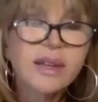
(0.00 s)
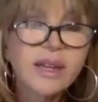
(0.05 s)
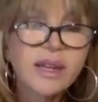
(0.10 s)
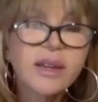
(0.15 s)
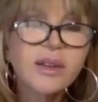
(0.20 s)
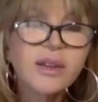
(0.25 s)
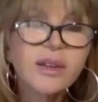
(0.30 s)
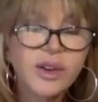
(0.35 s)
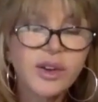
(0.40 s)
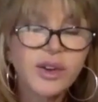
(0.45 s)

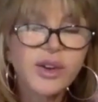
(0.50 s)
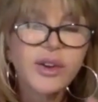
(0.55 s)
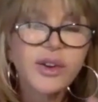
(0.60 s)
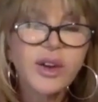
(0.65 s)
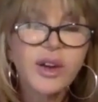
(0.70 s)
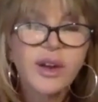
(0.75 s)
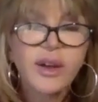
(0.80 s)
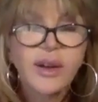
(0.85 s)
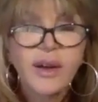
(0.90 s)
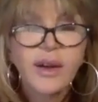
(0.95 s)
healer,
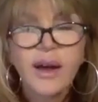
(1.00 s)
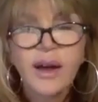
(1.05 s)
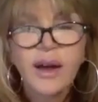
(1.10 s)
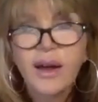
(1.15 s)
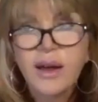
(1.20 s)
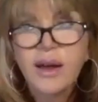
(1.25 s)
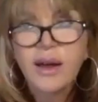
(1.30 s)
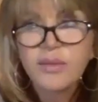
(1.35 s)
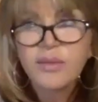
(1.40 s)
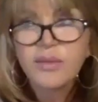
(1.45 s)

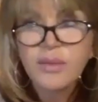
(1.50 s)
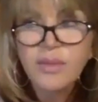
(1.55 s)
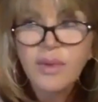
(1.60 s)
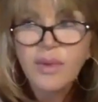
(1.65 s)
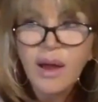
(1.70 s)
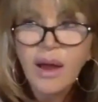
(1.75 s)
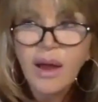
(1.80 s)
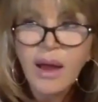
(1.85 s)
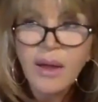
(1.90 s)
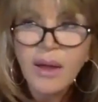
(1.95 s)

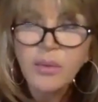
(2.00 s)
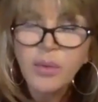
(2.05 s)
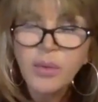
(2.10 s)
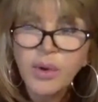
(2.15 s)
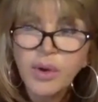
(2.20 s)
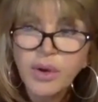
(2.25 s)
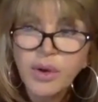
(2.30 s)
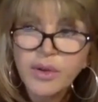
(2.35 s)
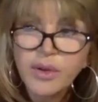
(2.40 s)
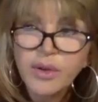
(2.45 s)
I
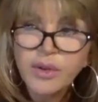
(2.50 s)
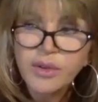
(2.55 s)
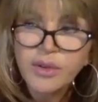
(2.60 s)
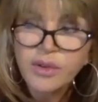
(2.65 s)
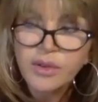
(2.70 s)
would